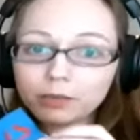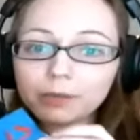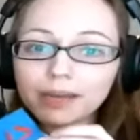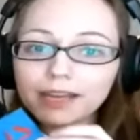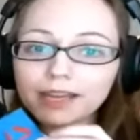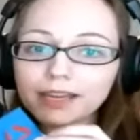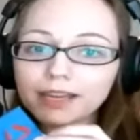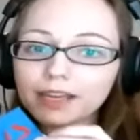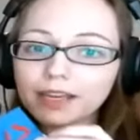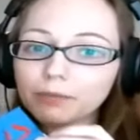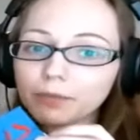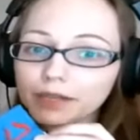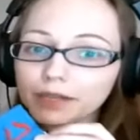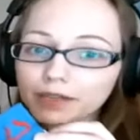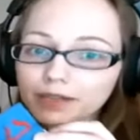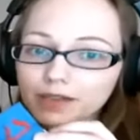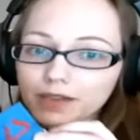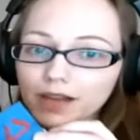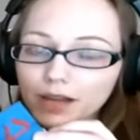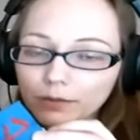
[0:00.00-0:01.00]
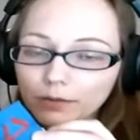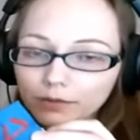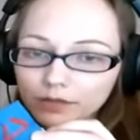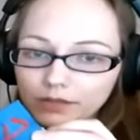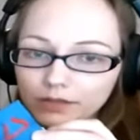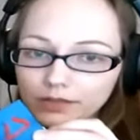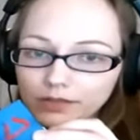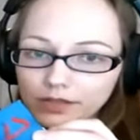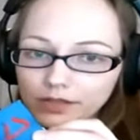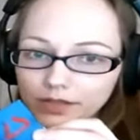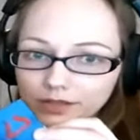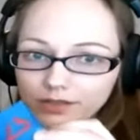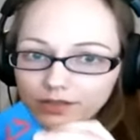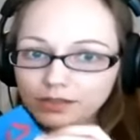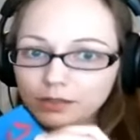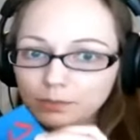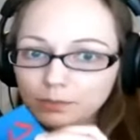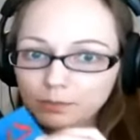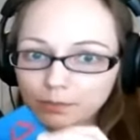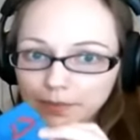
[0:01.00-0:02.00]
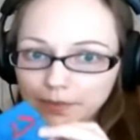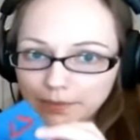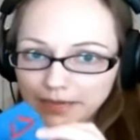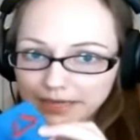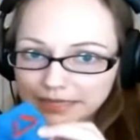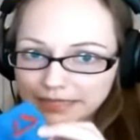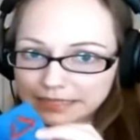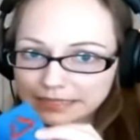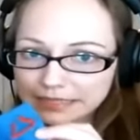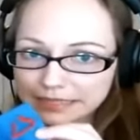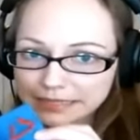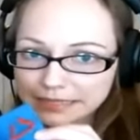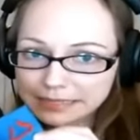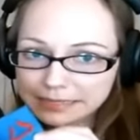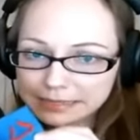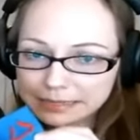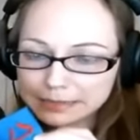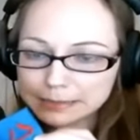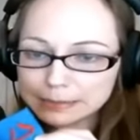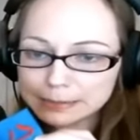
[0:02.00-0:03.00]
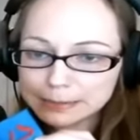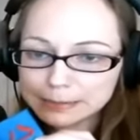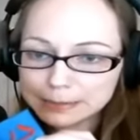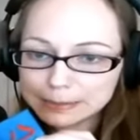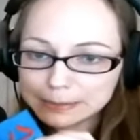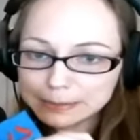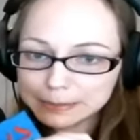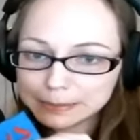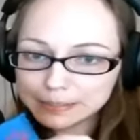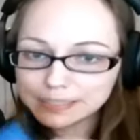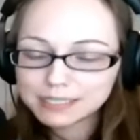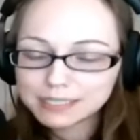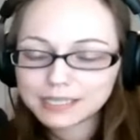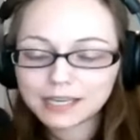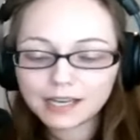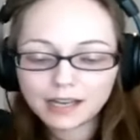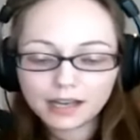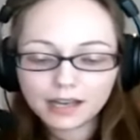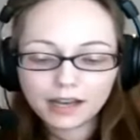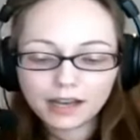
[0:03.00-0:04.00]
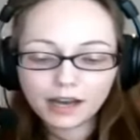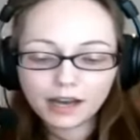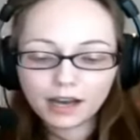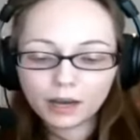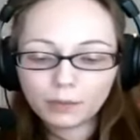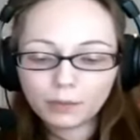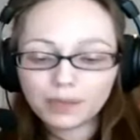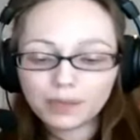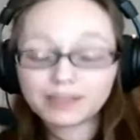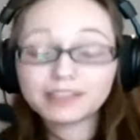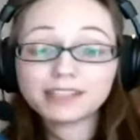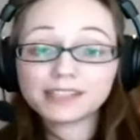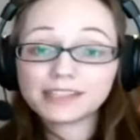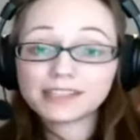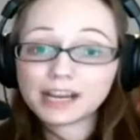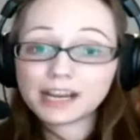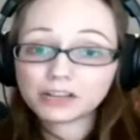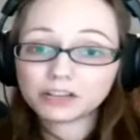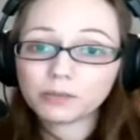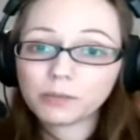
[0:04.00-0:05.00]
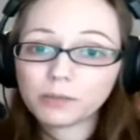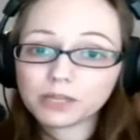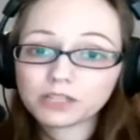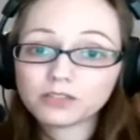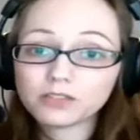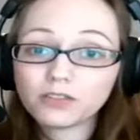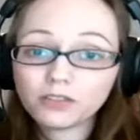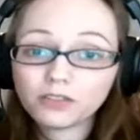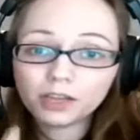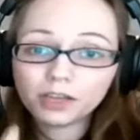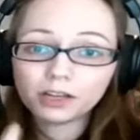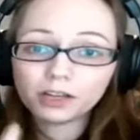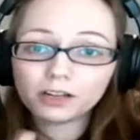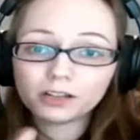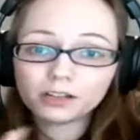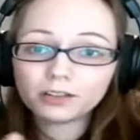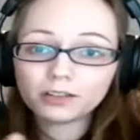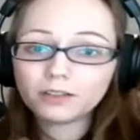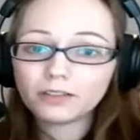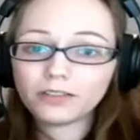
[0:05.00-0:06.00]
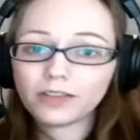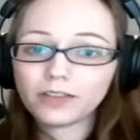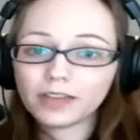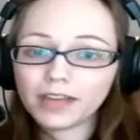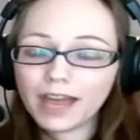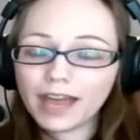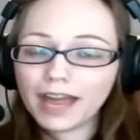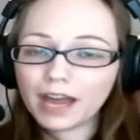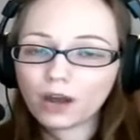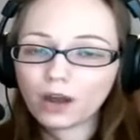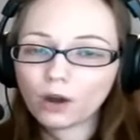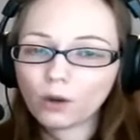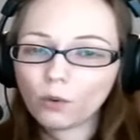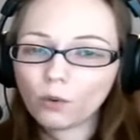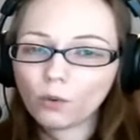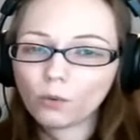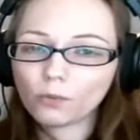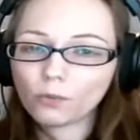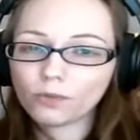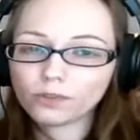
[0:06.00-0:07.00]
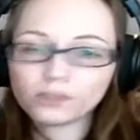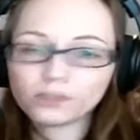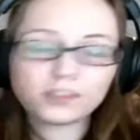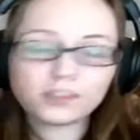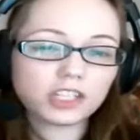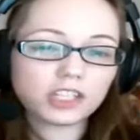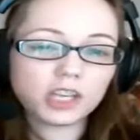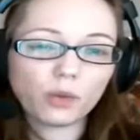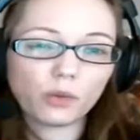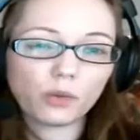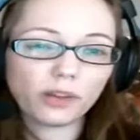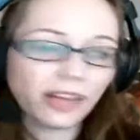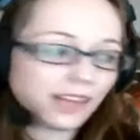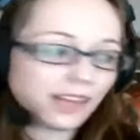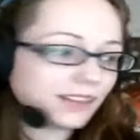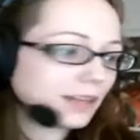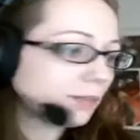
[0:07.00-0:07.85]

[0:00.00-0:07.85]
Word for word: making, because obviously it's going to be making a ton of holes. Um, and this is actually much thicker than how the stitching will end